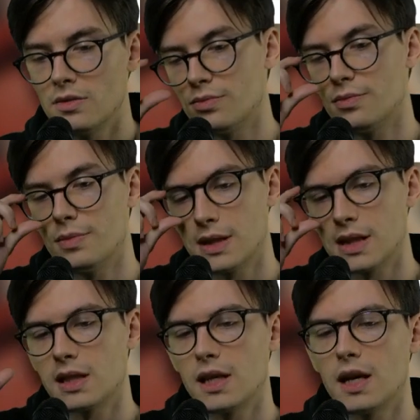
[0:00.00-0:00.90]

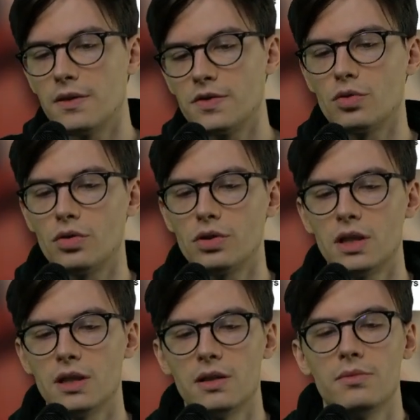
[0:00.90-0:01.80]
basically have stored
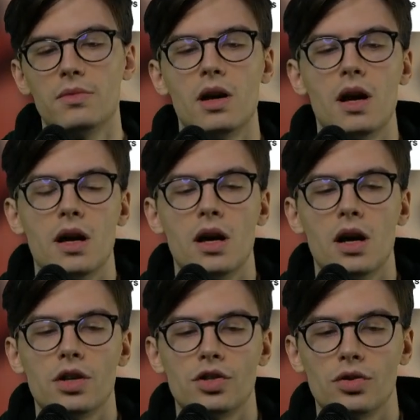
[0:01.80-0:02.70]
in them.
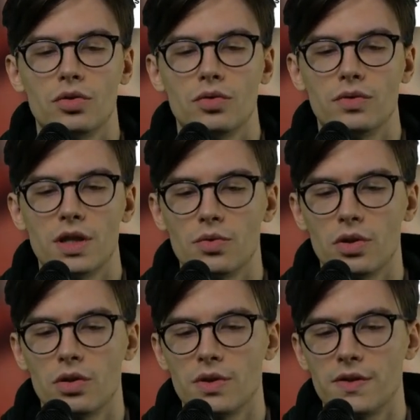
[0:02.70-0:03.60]
So this
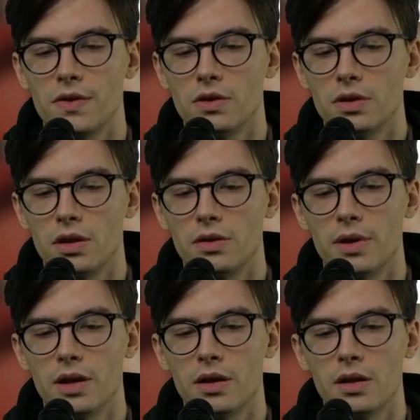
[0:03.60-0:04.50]
work was funded
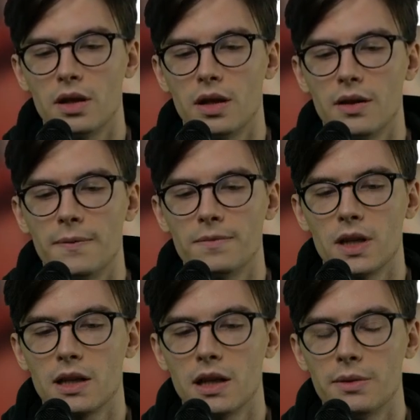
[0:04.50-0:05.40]
by a
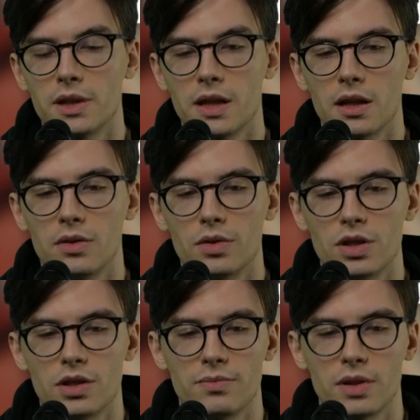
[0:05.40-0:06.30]
Climate Kick, which
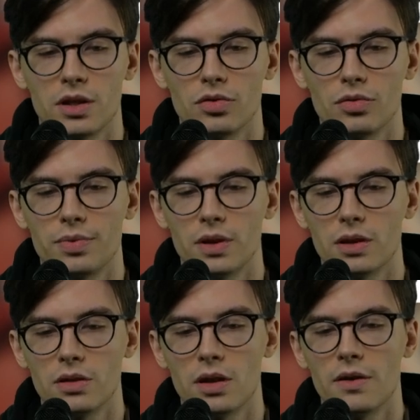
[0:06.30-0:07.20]
is a big
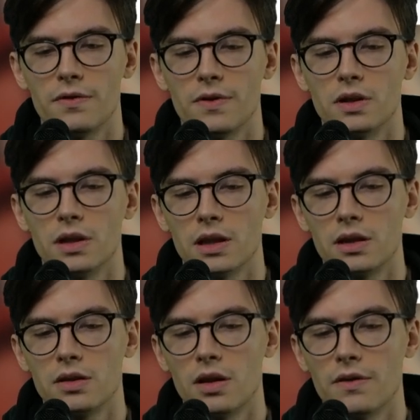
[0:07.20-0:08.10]
European fund that
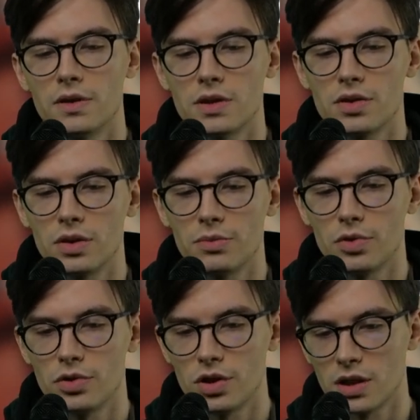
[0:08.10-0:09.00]
funds green
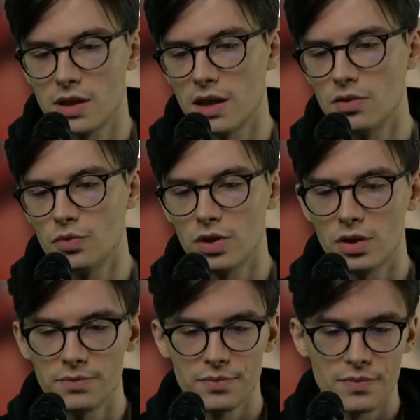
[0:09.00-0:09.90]
projects, and we
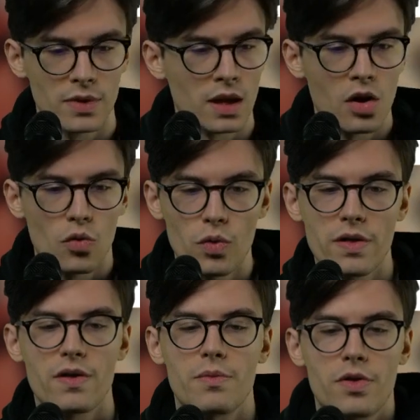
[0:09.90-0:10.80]
with
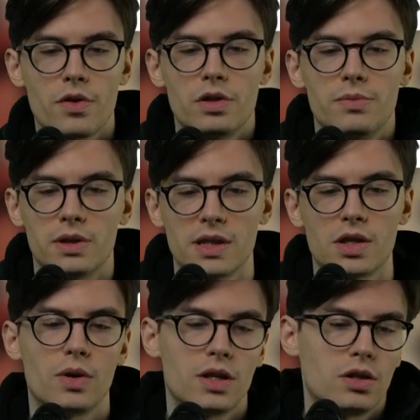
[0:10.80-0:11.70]
them thought about this
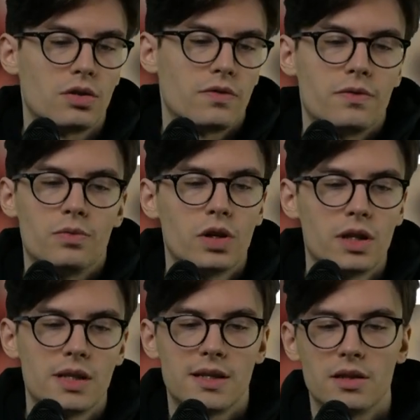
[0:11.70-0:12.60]
question of what
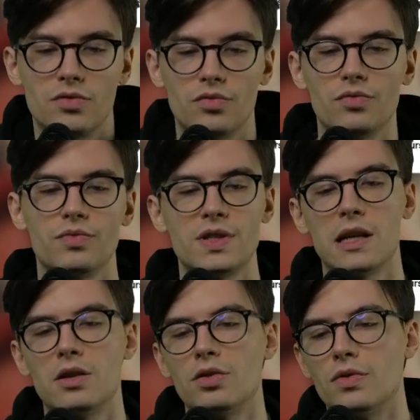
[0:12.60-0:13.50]
is a
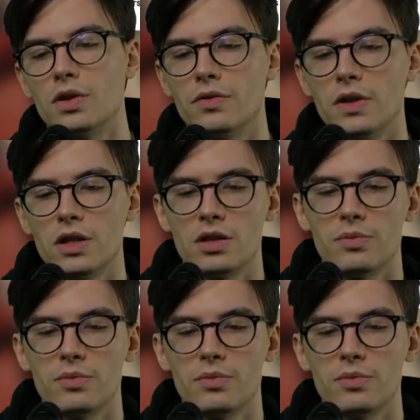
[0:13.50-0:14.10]
standard renovation